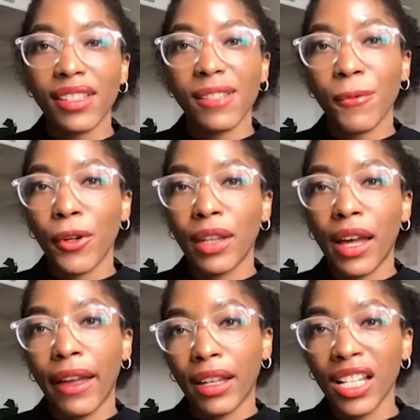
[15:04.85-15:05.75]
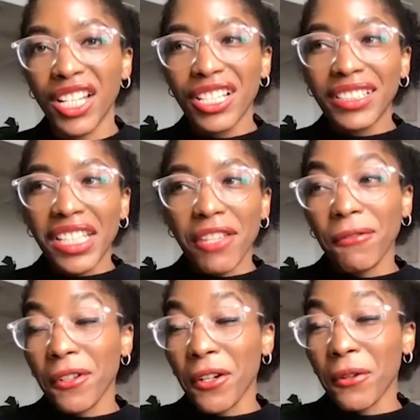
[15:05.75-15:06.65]
It's more like if
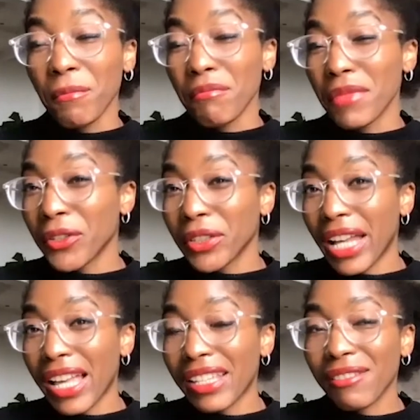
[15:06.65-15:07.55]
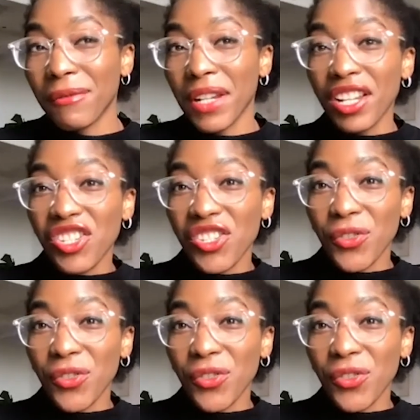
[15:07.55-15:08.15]
you're middle class, rich,